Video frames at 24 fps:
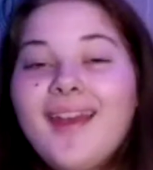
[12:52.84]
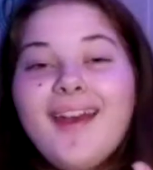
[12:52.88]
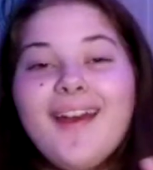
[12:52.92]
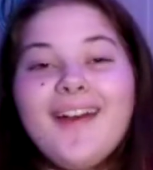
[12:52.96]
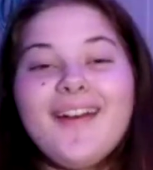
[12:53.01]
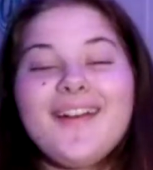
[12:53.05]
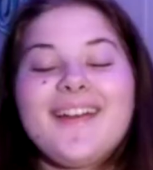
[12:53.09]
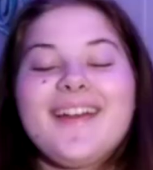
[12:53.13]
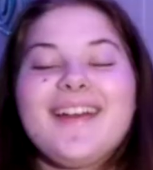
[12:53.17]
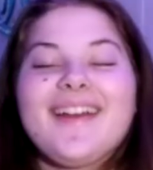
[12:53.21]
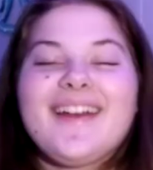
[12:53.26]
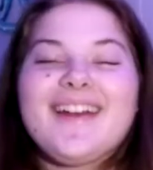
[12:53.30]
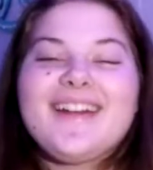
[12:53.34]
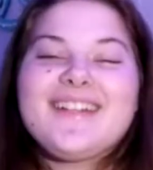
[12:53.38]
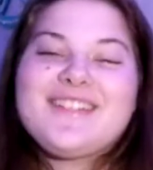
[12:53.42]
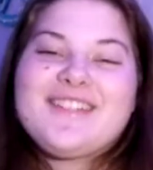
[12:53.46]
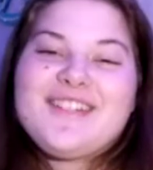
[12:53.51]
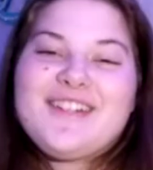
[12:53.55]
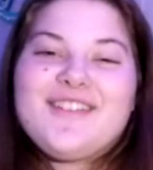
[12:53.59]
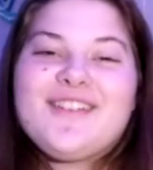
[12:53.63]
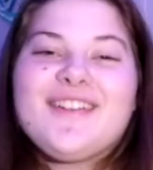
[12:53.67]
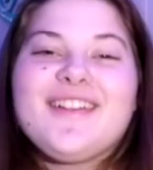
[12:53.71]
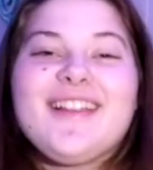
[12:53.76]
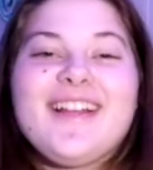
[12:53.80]
Okay guys,
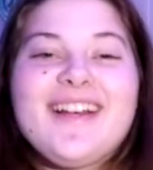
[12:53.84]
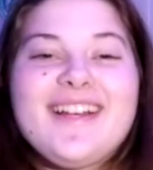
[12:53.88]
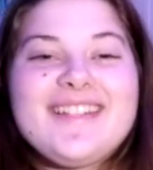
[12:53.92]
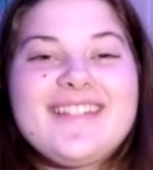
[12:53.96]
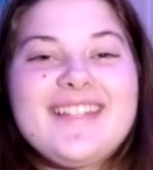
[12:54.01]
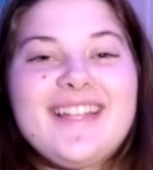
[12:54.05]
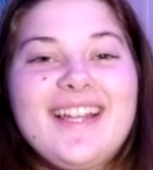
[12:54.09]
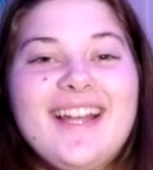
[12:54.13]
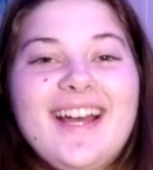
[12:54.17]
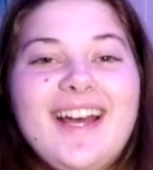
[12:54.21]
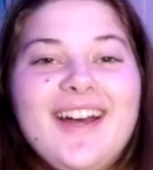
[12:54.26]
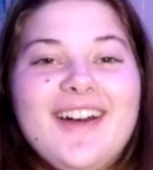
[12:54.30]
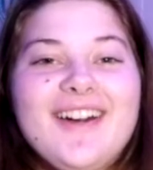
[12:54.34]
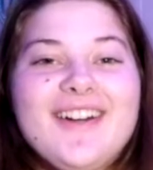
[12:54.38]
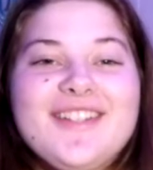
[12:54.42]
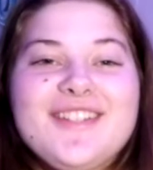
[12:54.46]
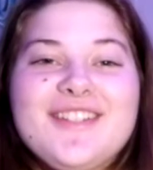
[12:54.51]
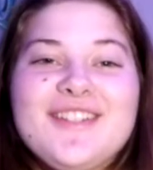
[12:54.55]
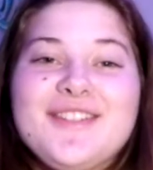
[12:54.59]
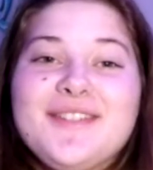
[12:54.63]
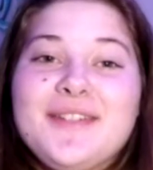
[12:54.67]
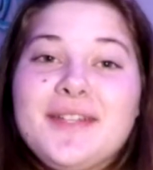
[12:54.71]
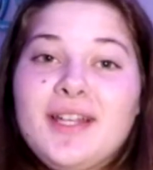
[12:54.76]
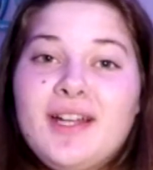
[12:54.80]
so I realized that I
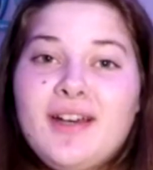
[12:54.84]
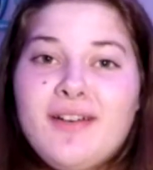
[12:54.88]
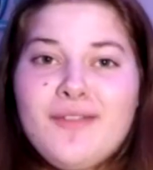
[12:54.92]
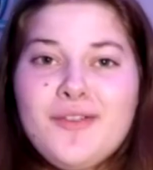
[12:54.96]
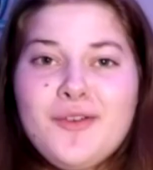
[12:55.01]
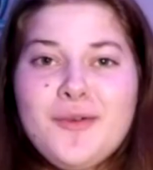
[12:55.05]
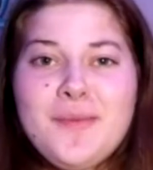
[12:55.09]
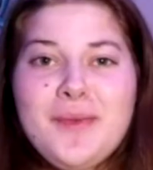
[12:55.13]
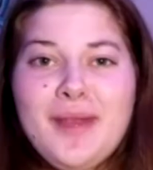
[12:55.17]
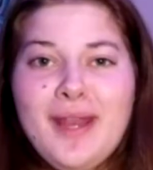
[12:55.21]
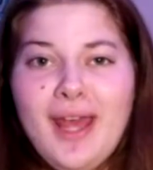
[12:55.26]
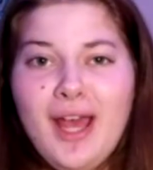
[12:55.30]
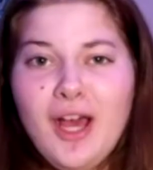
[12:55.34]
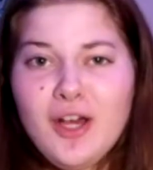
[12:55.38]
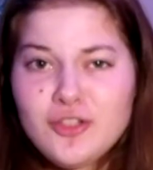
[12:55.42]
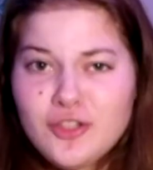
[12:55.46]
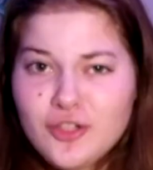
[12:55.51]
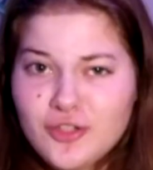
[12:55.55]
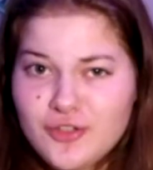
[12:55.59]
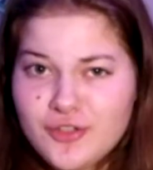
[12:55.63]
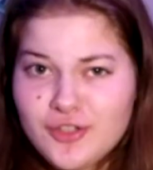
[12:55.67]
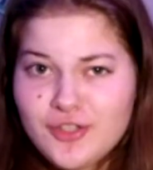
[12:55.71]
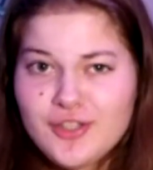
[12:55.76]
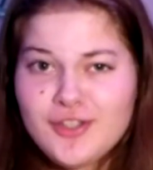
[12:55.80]
also did not film an outro
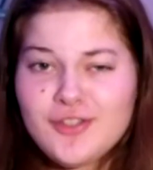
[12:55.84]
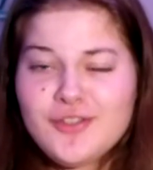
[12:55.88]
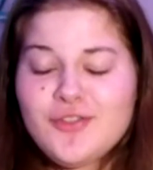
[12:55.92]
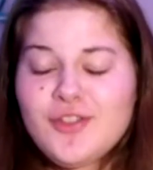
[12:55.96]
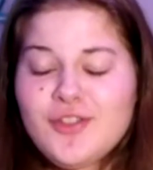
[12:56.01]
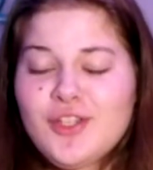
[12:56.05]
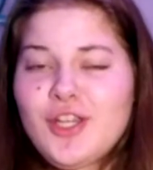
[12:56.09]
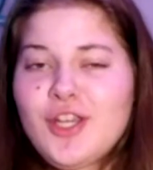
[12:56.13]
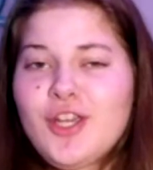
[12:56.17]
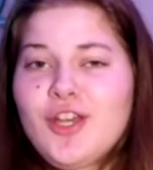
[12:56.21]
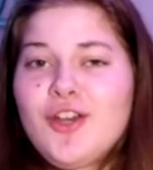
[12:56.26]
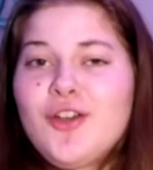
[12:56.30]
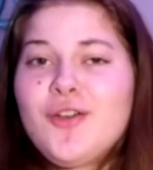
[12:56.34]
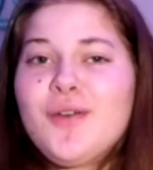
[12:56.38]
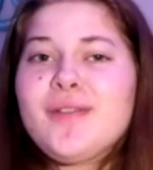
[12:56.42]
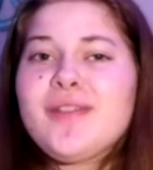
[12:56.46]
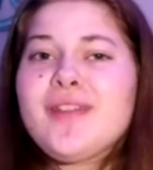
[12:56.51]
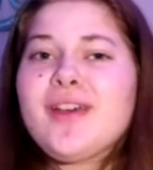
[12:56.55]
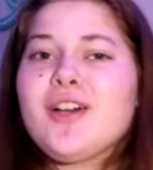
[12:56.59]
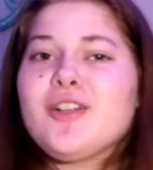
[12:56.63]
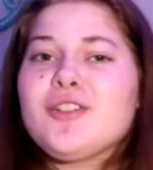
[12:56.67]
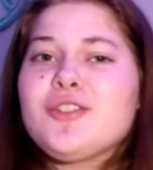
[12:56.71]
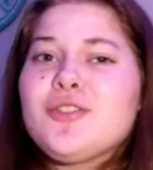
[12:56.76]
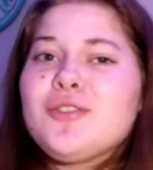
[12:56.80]
to this video, and
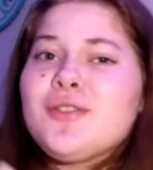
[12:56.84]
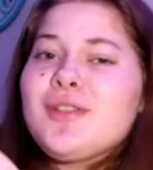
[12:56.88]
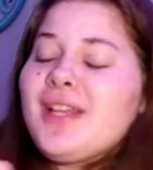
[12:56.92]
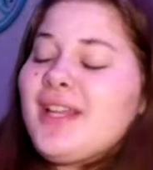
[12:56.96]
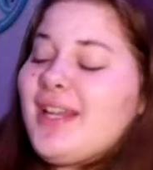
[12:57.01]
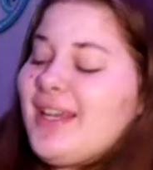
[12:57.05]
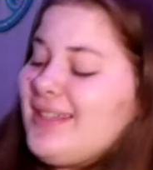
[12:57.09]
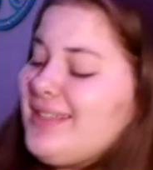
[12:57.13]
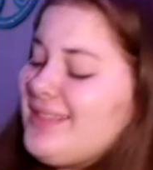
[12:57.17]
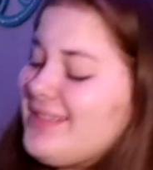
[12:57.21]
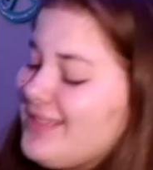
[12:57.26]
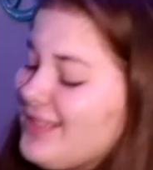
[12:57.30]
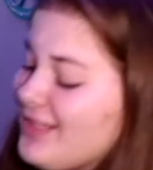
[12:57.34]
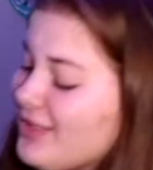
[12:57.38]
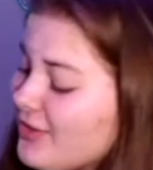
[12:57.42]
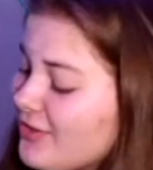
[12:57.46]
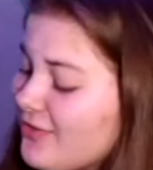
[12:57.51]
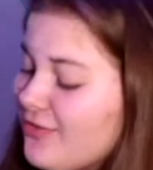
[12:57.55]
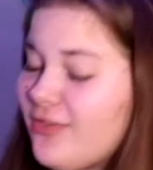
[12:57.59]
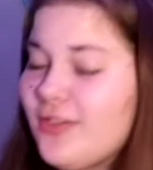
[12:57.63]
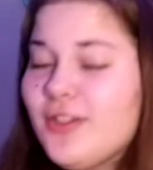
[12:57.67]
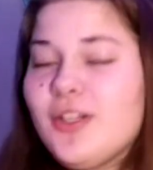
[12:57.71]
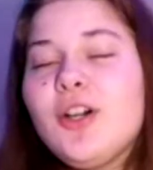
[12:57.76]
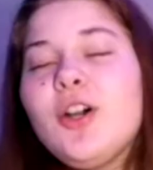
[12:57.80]
the outro that I
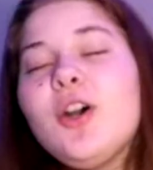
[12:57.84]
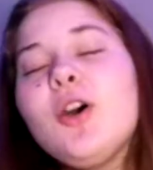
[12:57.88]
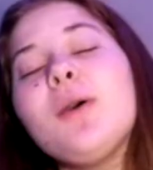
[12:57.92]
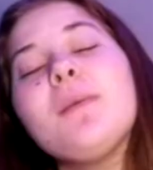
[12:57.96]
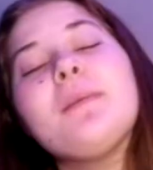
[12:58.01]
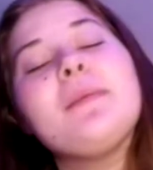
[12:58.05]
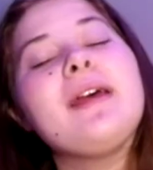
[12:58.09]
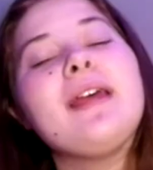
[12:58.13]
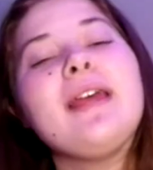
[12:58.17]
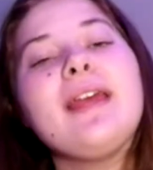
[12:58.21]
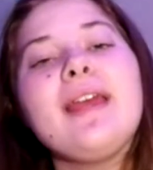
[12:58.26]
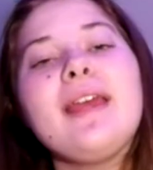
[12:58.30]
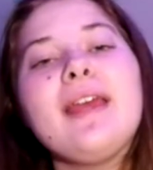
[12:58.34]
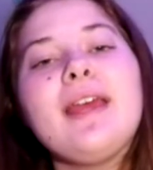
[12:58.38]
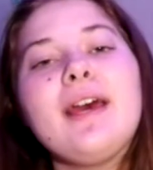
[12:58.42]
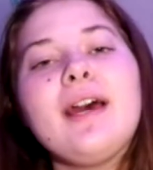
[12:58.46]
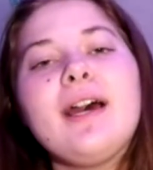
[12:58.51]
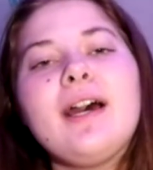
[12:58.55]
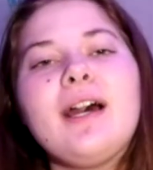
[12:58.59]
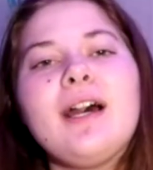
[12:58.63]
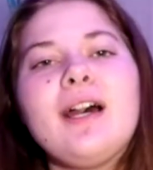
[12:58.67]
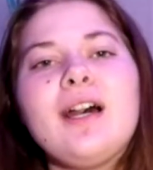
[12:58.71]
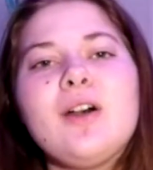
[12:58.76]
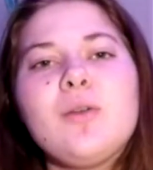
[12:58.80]
did film
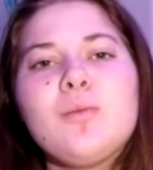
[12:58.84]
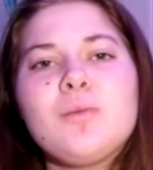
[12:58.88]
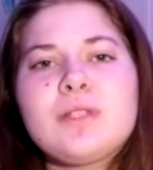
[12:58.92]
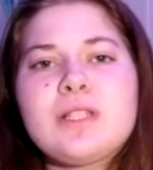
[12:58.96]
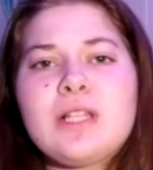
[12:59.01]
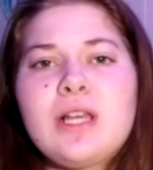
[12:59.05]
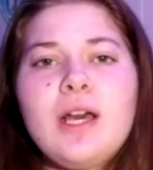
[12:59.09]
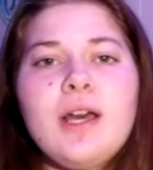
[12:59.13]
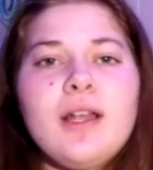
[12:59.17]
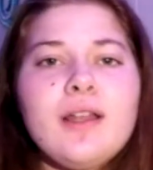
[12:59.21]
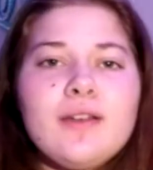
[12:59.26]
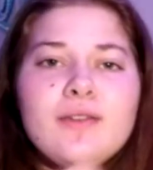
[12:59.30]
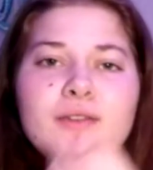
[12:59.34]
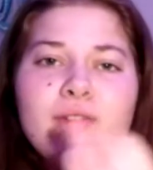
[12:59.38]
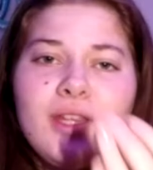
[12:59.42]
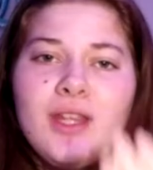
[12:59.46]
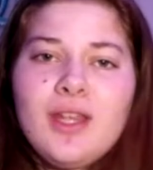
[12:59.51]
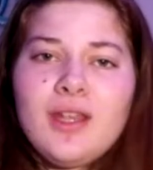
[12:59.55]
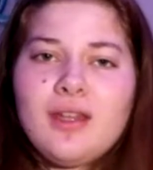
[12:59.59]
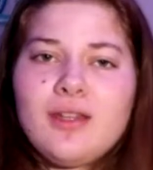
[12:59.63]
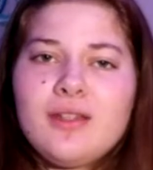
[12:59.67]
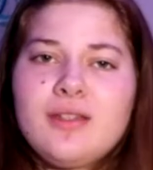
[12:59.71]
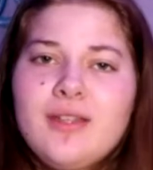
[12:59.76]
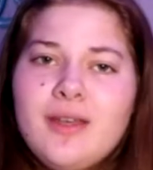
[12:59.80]
um, was kind of,
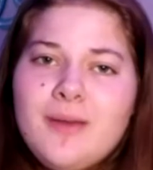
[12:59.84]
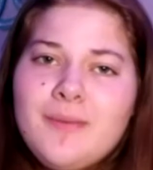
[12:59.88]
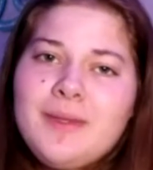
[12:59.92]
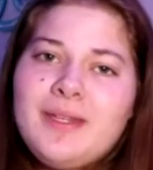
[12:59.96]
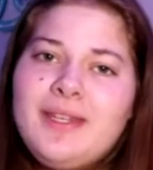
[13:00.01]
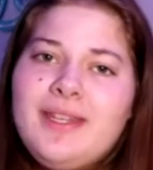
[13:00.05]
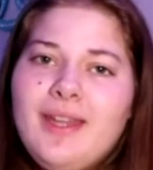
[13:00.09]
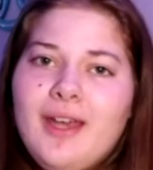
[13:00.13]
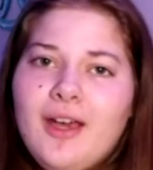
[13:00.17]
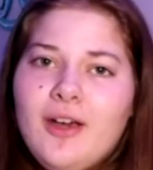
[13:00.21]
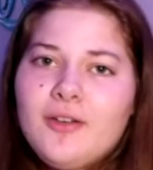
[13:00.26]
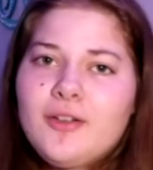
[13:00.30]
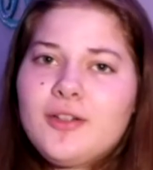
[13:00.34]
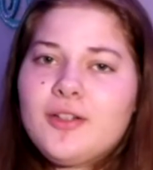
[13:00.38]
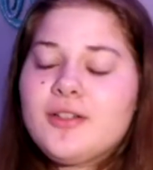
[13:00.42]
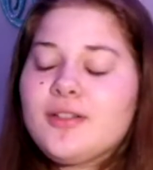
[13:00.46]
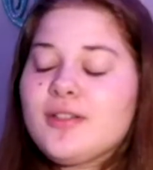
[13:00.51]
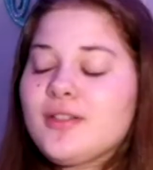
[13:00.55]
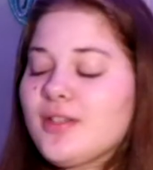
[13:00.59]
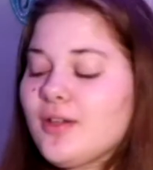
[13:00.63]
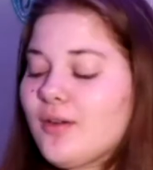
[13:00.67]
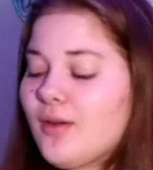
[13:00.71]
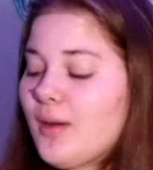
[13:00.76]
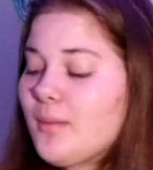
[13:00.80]
again, a Debbie Downer,
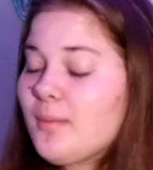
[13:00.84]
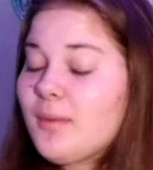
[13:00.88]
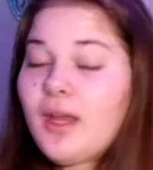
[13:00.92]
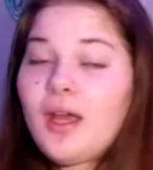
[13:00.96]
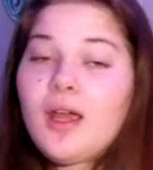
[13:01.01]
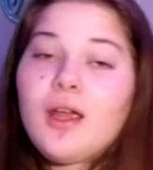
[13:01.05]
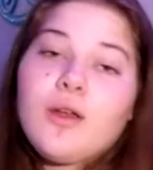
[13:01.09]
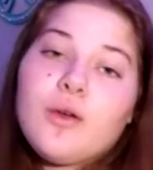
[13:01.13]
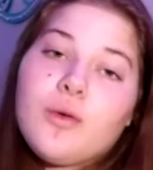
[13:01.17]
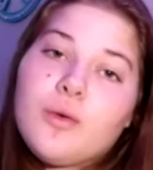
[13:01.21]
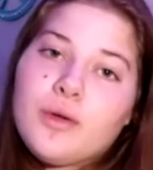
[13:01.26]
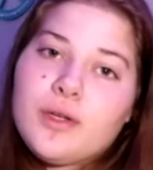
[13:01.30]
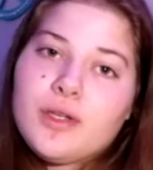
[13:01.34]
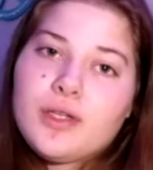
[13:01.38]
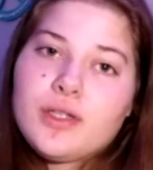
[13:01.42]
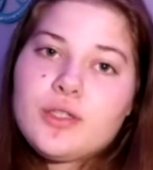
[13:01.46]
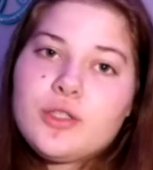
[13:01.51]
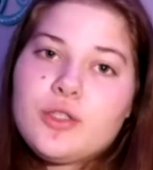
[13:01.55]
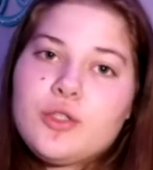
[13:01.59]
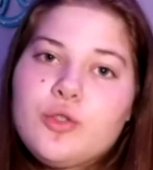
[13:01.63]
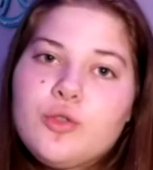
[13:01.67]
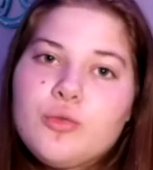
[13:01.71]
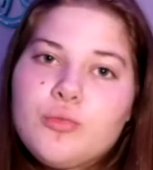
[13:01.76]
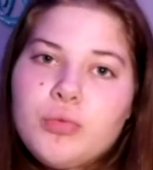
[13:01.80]
so I'm not going
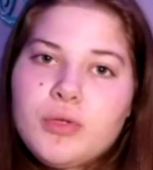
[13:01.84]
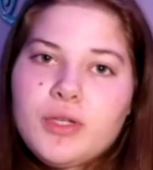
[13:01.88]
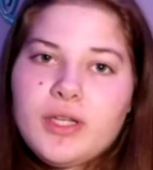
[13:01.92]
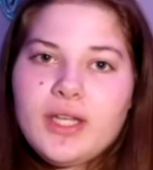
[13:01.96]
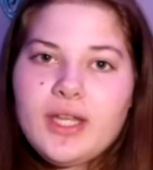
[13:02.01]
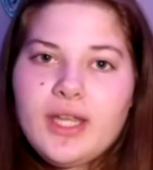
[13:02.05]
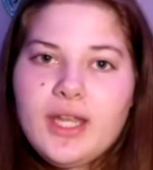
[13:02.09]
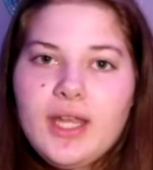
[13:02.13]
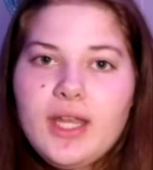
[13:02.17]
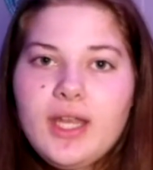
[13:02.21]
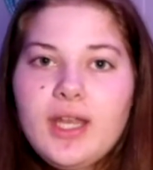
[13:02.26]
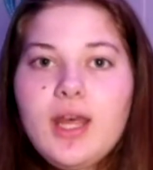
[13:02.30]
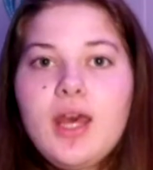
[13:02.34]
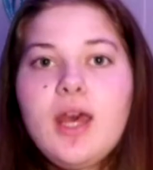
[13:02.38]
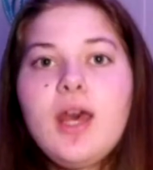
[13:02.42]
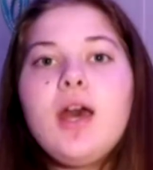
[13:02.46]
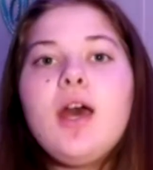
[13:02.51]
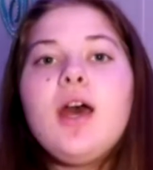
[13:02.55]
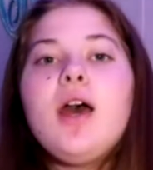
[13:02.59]
to put it in.